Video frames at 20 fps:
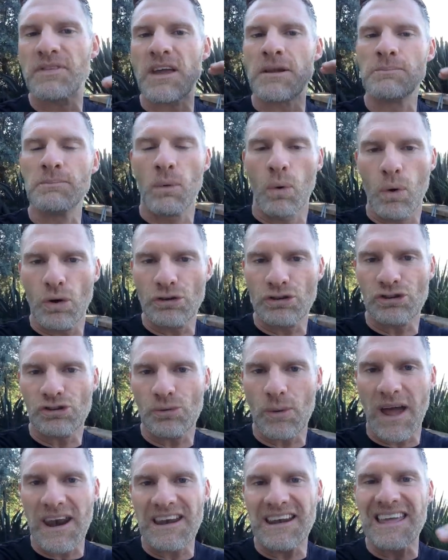and more
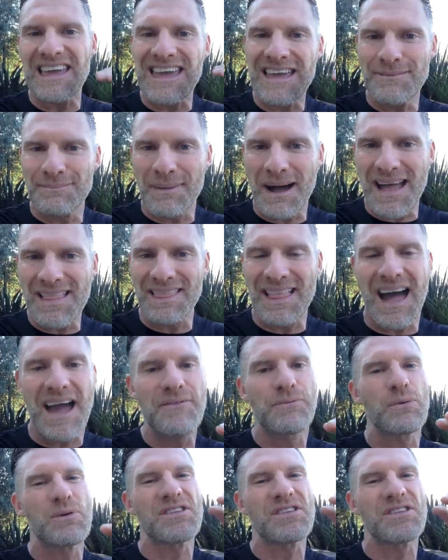shredded in my life